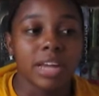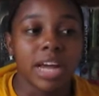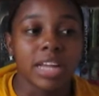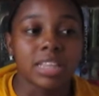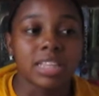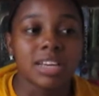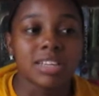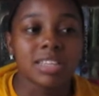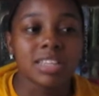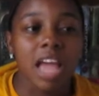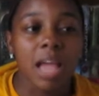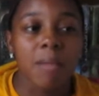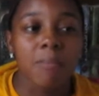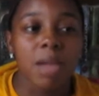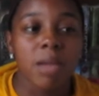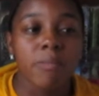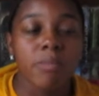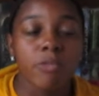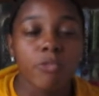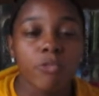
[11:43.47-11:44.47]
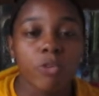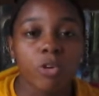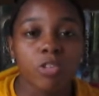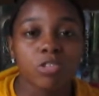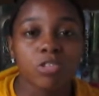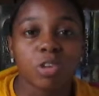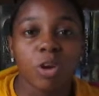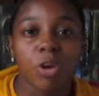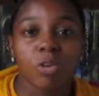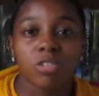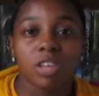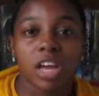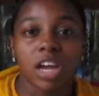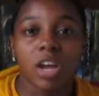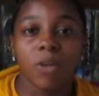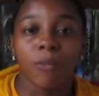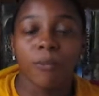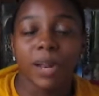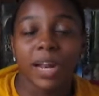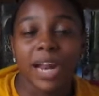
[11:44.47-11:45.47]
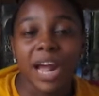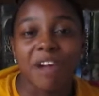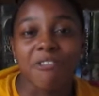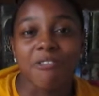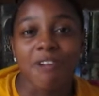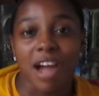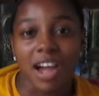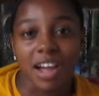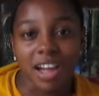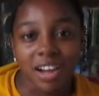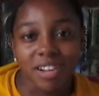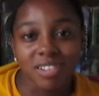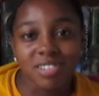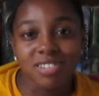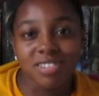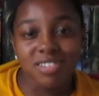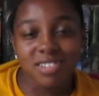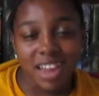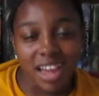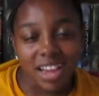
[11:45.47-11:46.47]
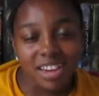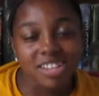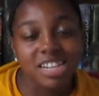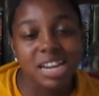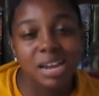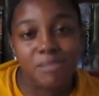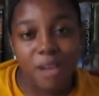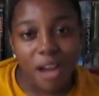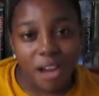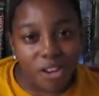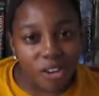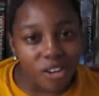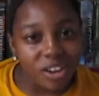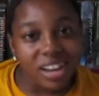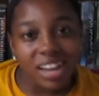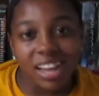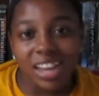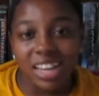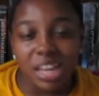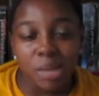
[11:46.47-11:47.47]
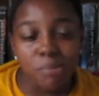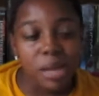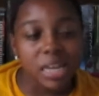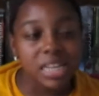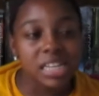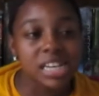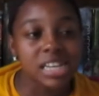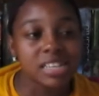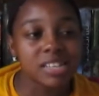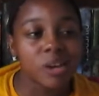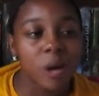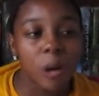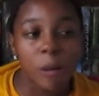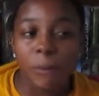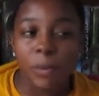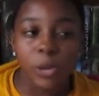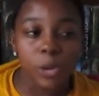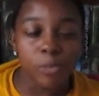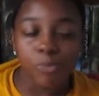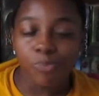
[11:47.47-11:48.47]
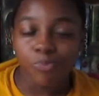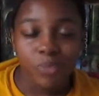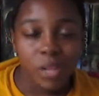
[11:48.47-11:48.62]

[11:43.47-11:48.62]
Like there's like maybe four songs I could really like rock out to, like jam out on there and get my dance on, but